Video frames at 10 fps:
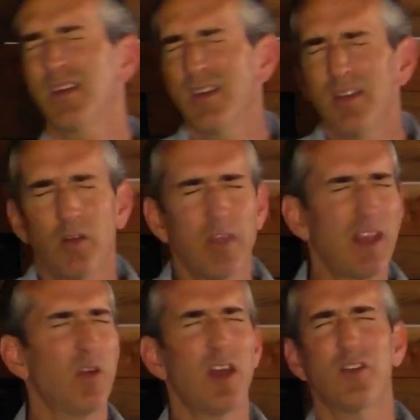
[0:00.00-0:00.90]

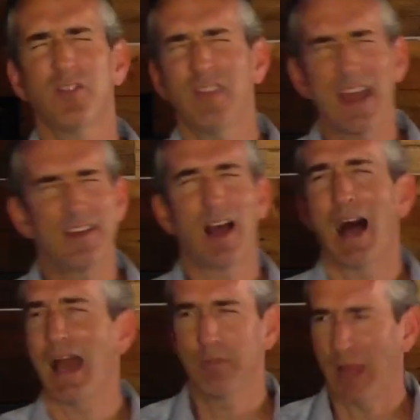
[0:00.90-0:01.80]
don't understand
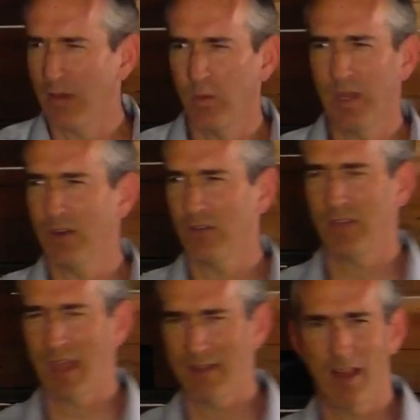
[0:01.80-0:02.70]
time like we
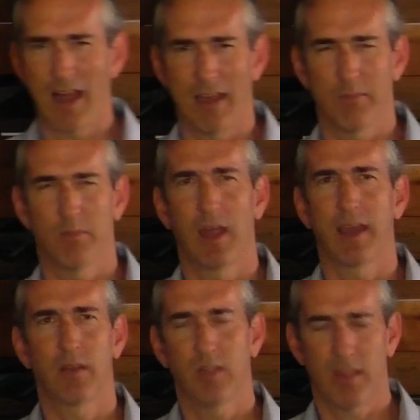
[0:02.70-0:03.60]
understand time.
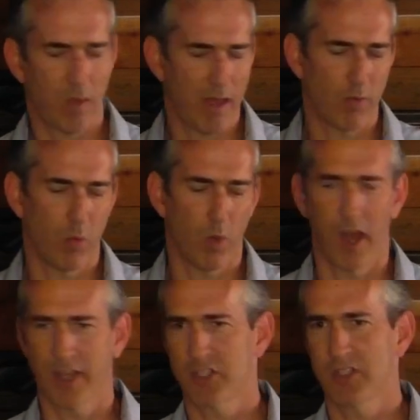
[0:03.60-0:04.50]
Like, they don't have a
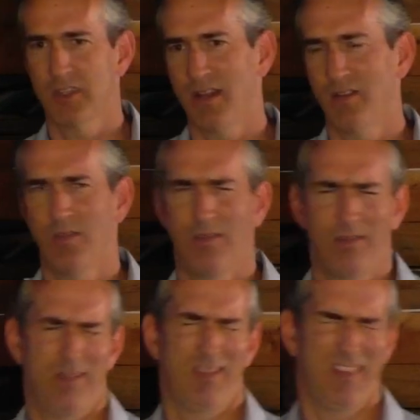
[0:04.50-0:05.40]
watch, and they don't
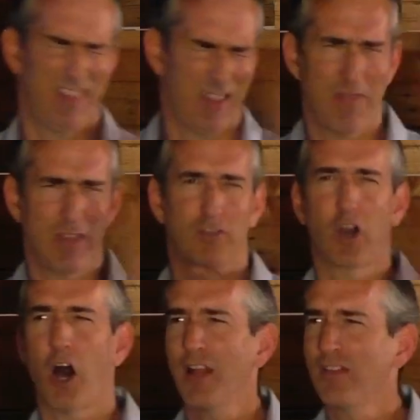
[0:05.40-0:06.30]
have this
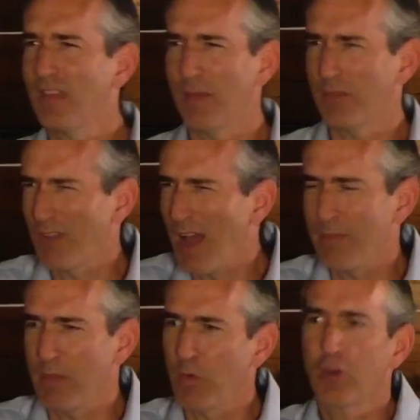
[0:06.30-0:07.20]
concept of
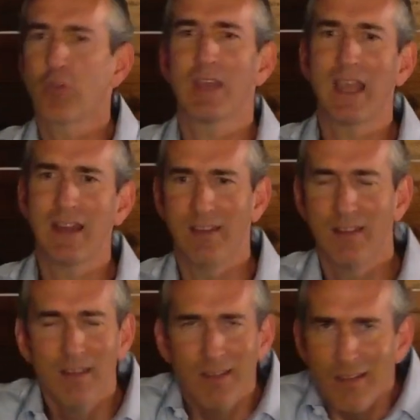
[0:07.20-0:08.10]
time. They weren't created,
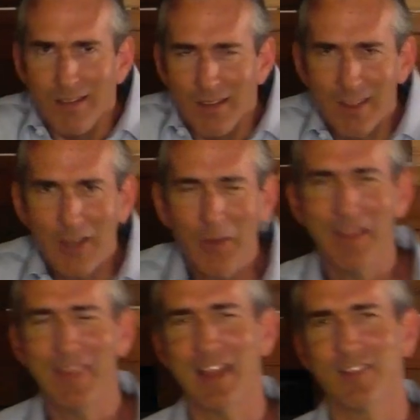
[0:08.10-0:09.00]
you know,
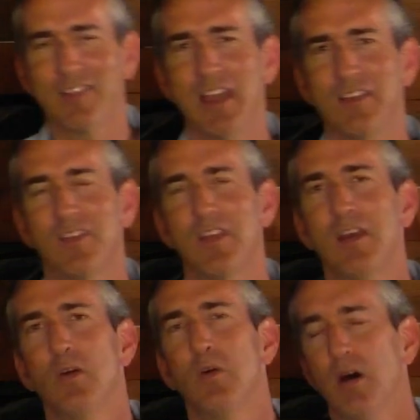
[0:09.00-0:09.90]
in that sense,
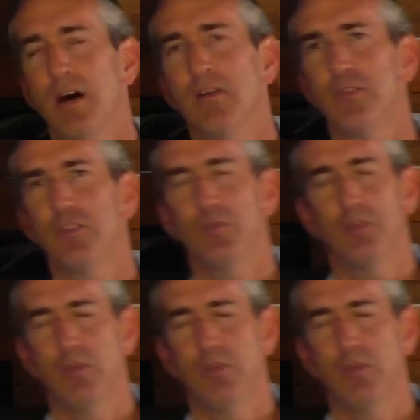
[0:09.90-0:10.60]
they